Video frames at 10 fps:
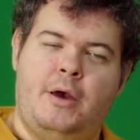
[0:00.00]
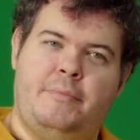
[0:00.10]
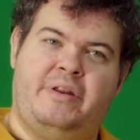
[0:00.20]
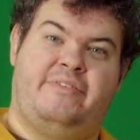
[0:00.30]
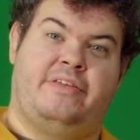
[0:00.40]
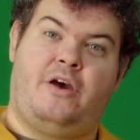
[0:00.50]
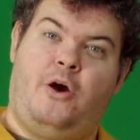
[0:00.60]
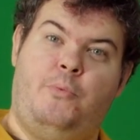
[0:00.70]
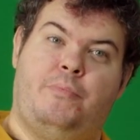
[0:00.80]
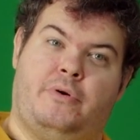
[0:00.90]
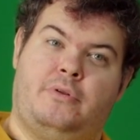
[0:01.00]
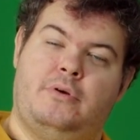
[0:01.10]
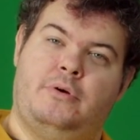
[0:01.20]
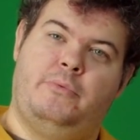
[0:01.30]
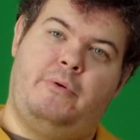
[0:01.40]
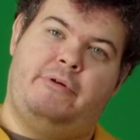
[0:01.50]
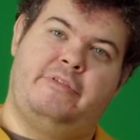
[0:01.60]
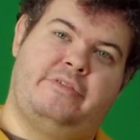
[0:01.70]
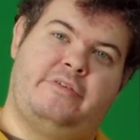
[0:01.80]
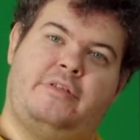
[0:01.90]
But if it's open, we want it
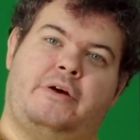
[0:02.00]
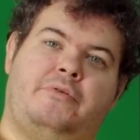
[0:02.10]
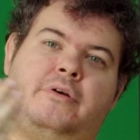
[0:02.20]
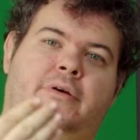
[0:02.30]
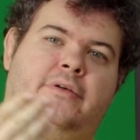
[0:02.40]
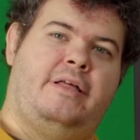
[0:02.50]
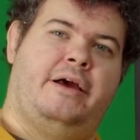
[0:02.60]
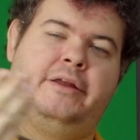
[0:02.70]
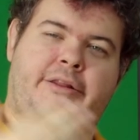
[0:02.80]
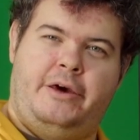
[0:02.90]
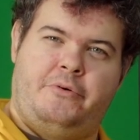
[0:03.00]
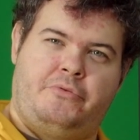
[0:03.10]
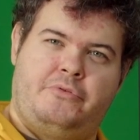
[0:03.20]
to slide closed.